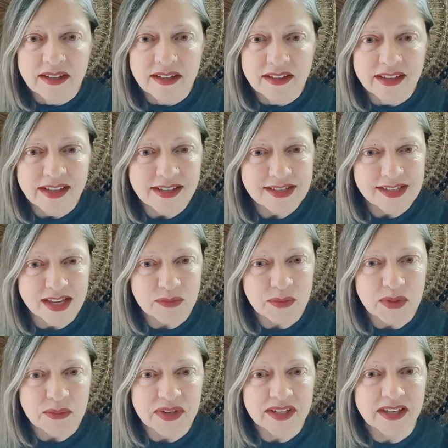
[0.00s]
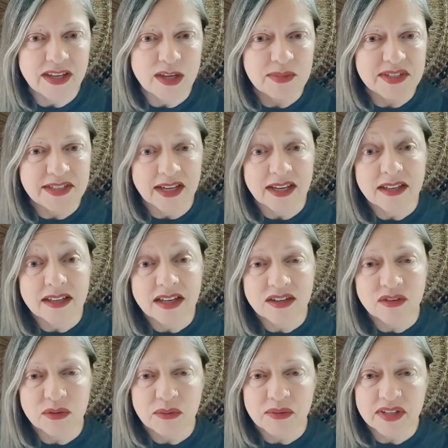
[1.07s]
like I said, we want to keep a dialogue.
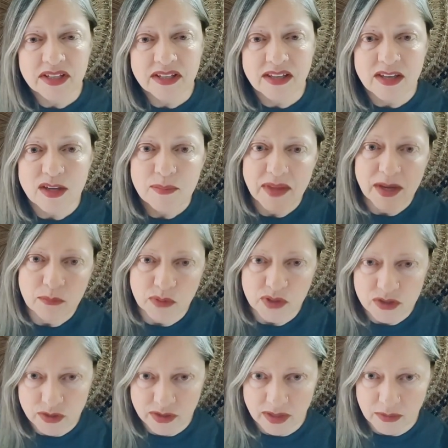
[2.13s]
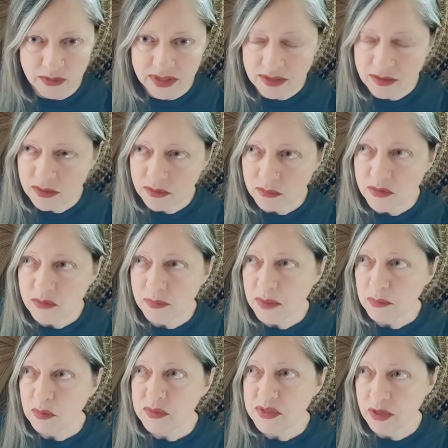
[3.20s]
We want to keep that bridge going with
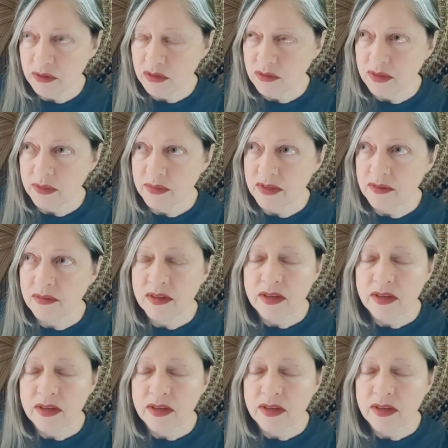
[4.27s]
people we don't agree with.